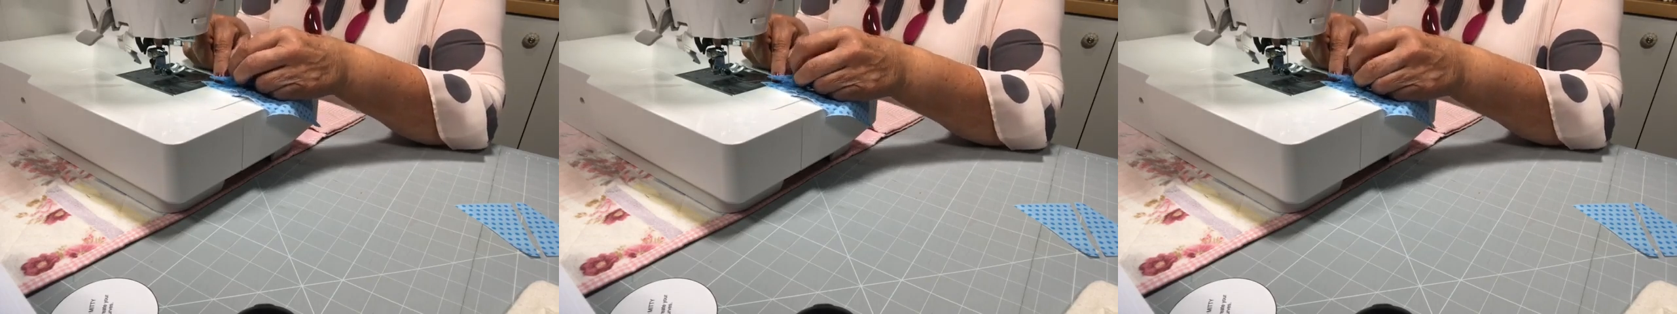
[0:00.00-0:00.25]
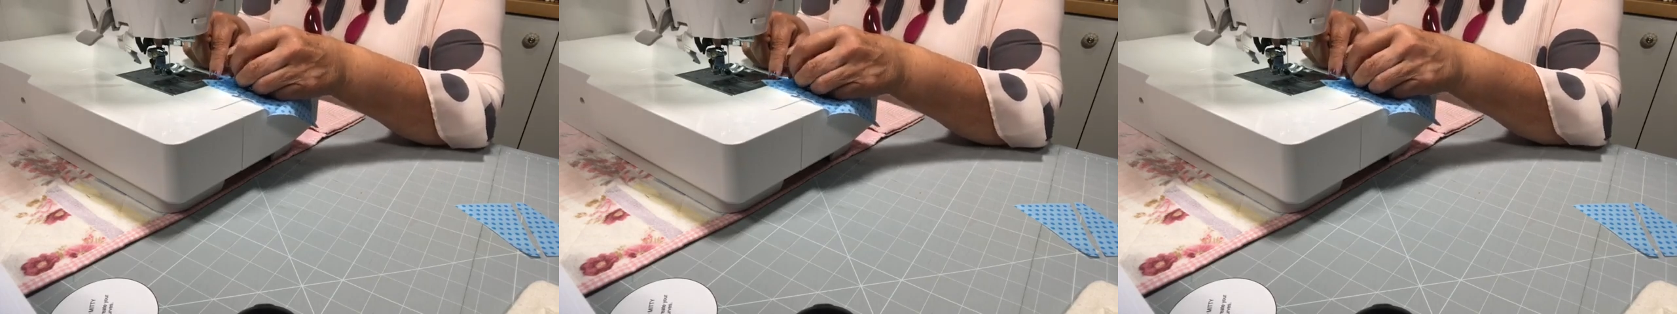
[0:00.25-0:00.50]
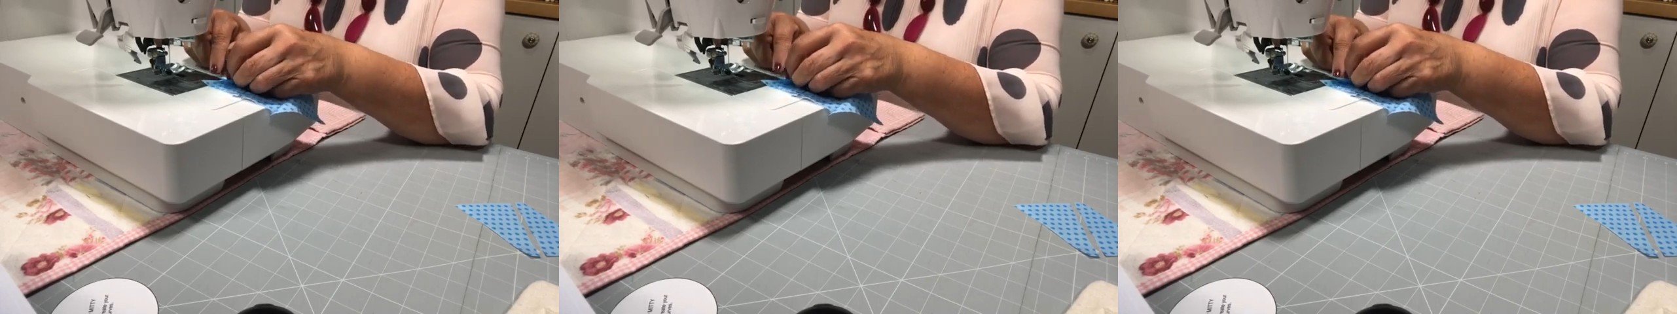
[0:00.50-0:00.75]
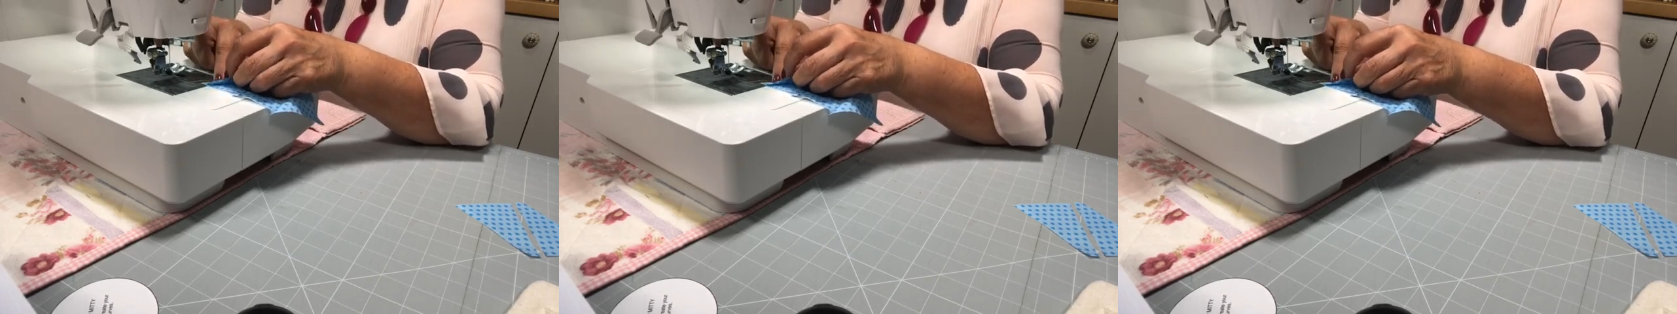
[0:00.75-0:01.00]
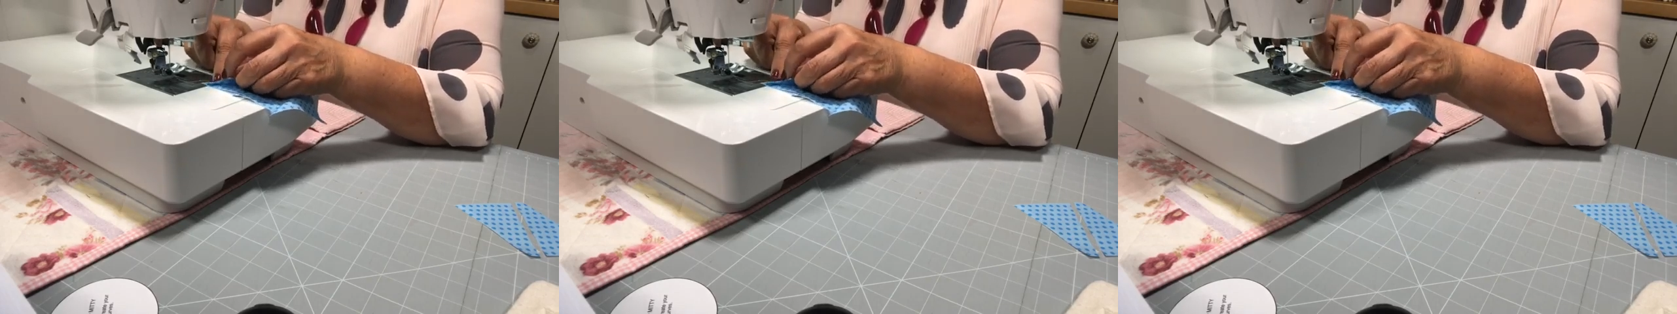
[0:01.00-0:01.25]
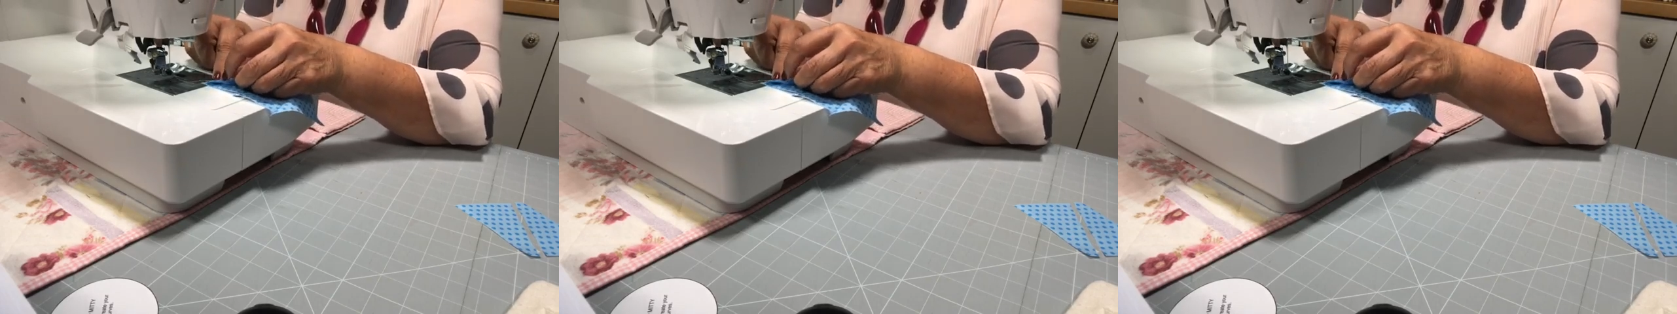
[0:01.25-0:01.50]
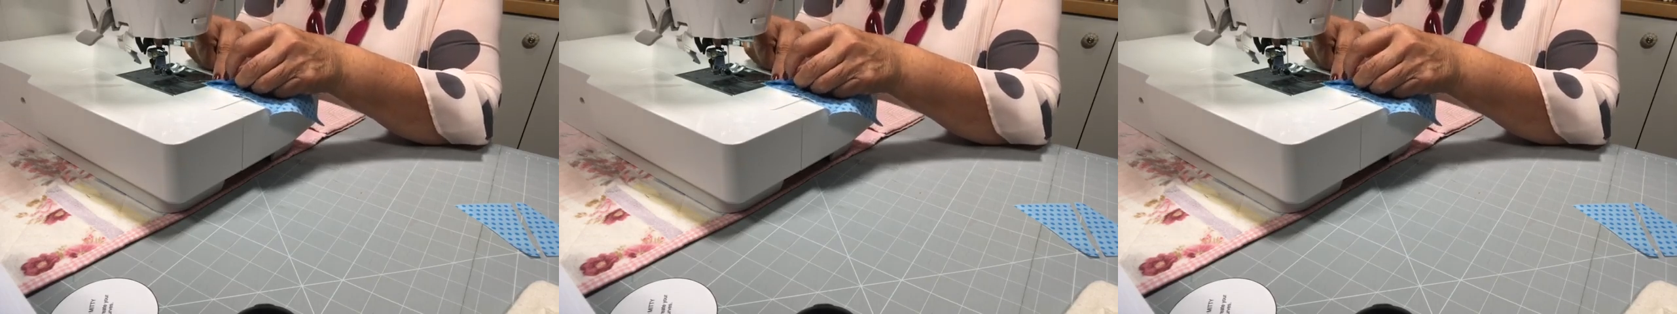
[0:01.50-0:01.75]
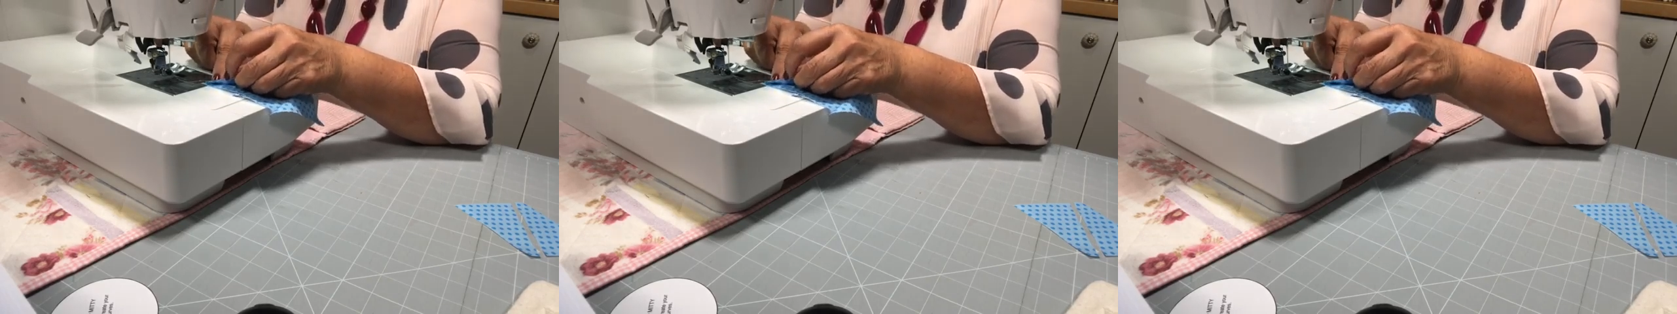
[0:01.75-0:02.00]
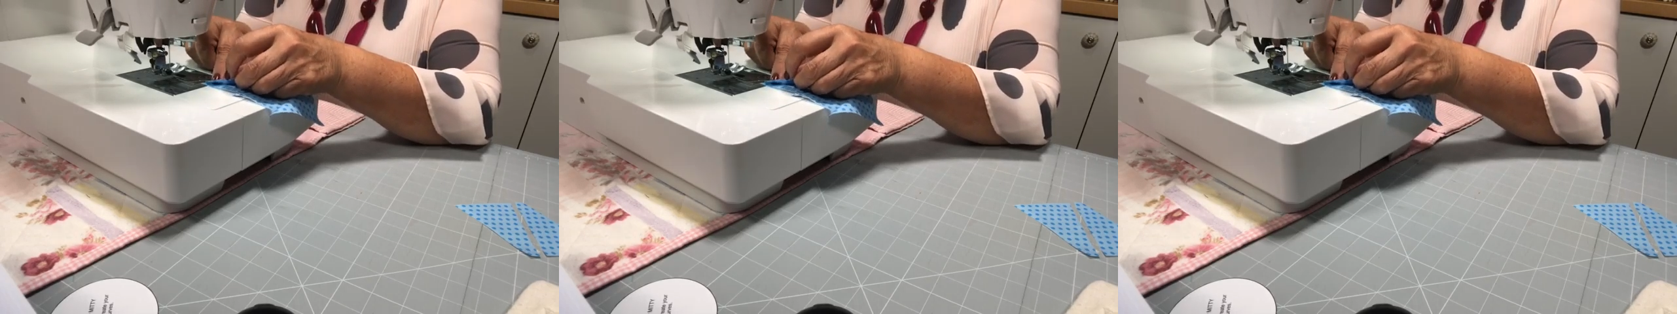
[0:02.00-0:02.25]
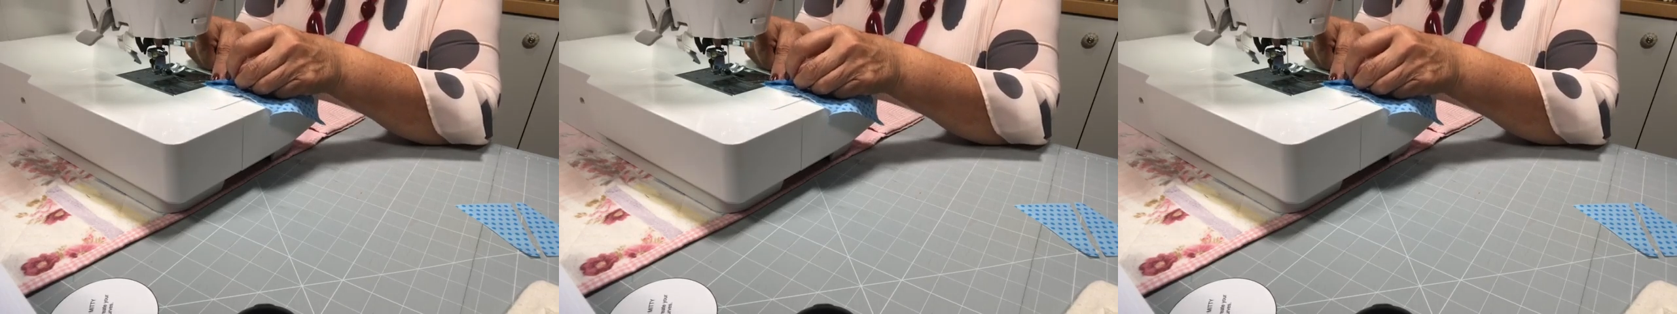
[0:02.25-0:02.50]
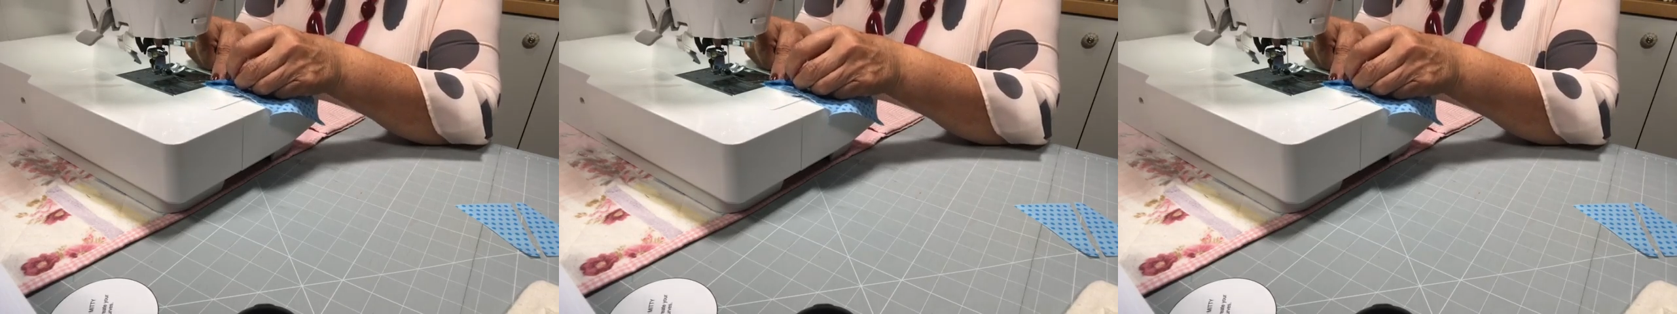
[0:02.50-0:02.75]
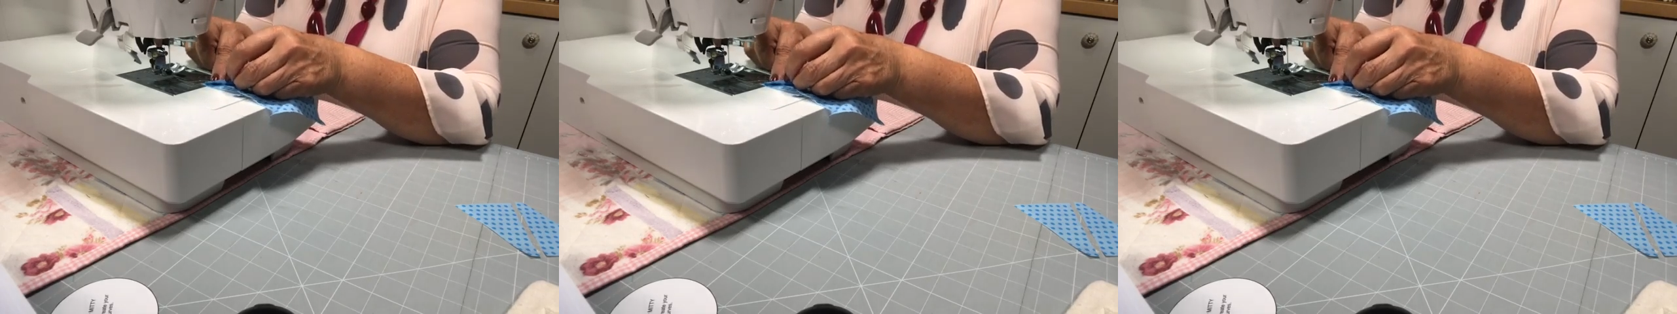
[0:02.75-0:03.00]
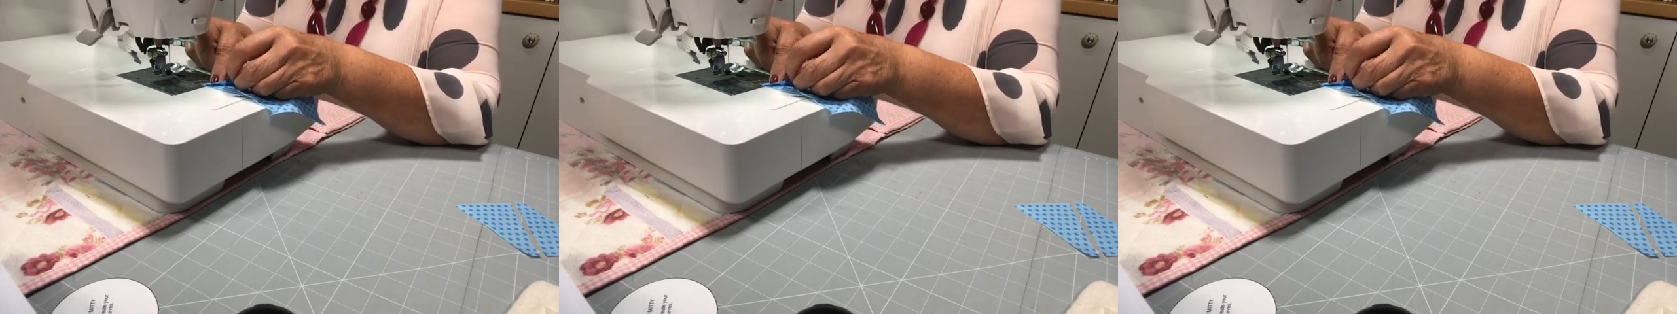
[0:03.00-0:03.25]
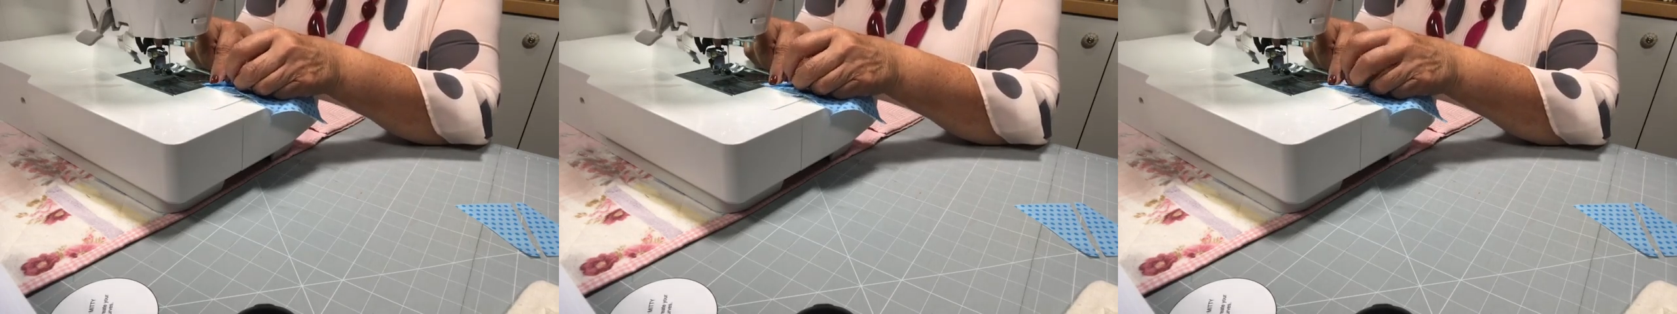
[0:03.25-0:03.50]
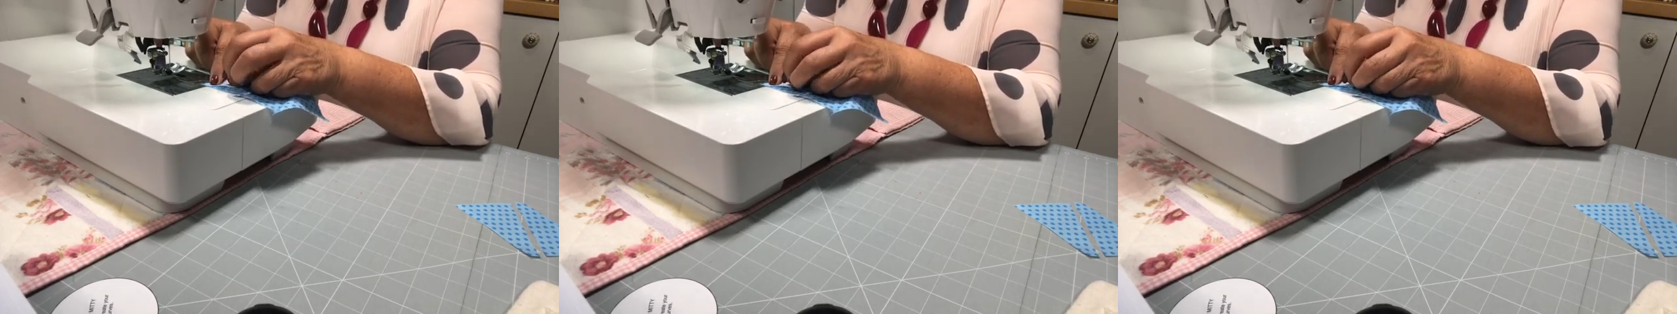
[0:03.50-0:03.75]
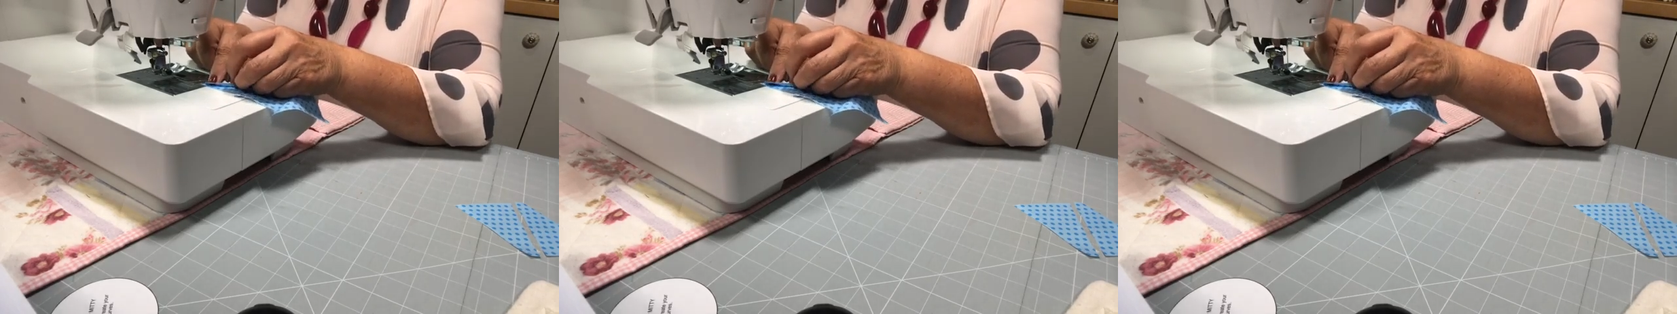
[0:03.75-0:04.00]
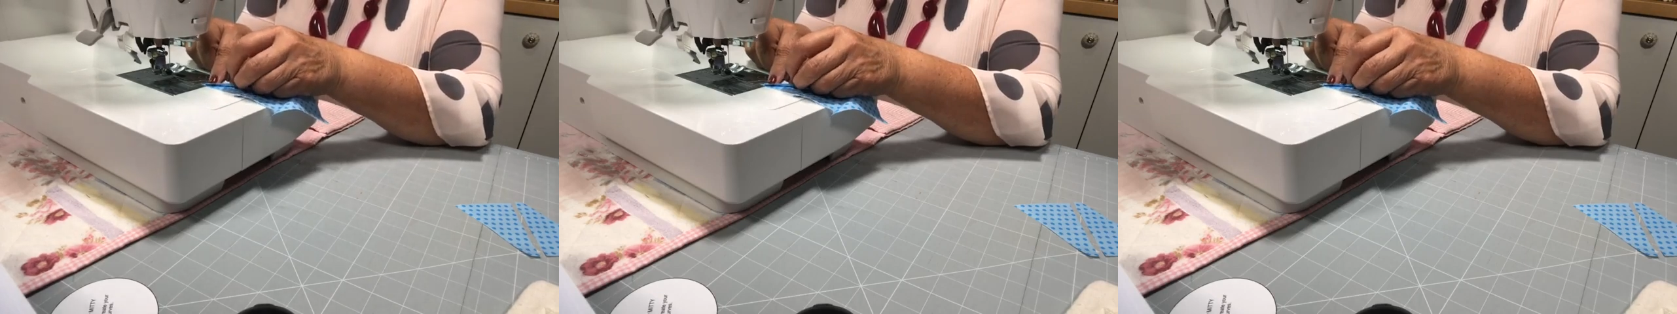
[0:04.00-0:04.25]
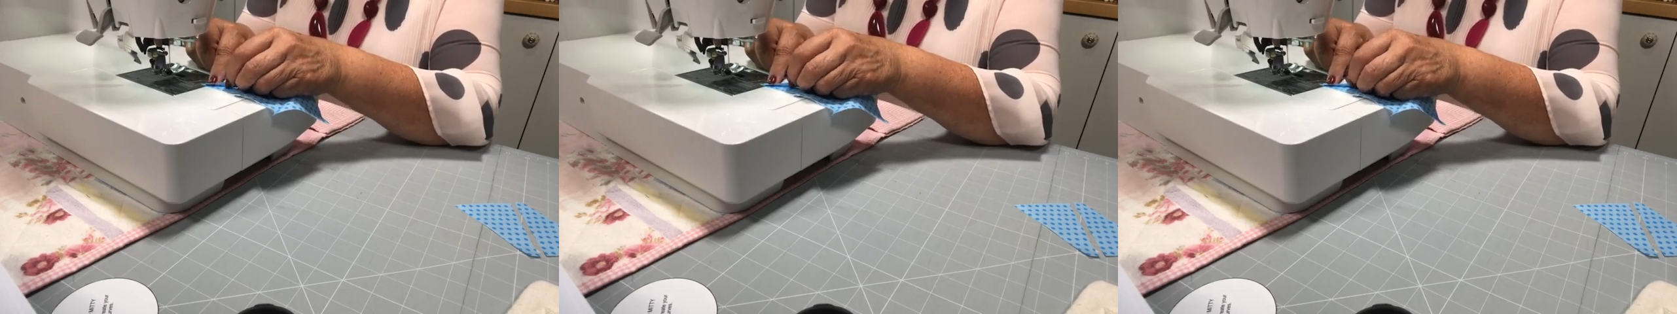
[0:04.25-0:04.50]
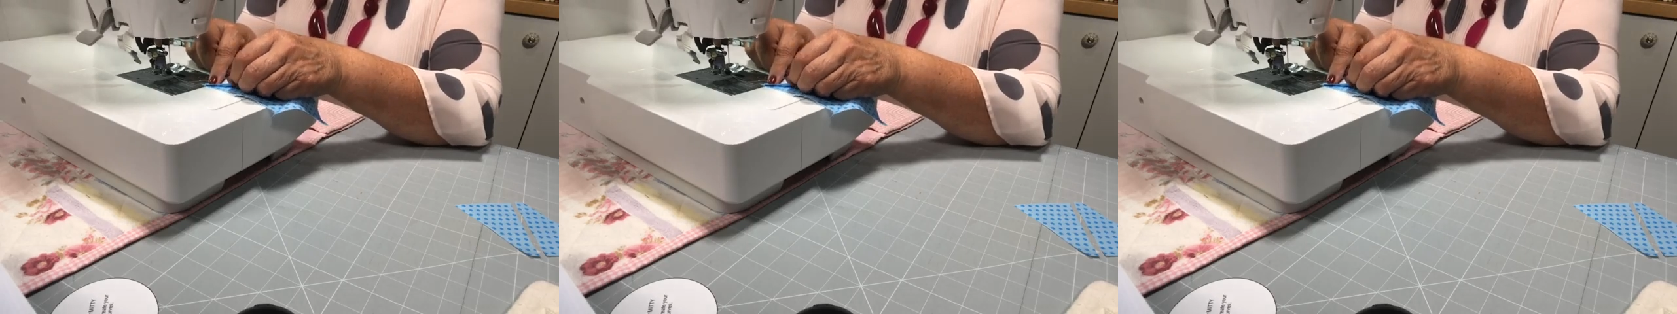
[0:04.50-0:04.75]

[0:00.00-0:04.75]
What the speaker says: No face is visible, so there are no lips to read.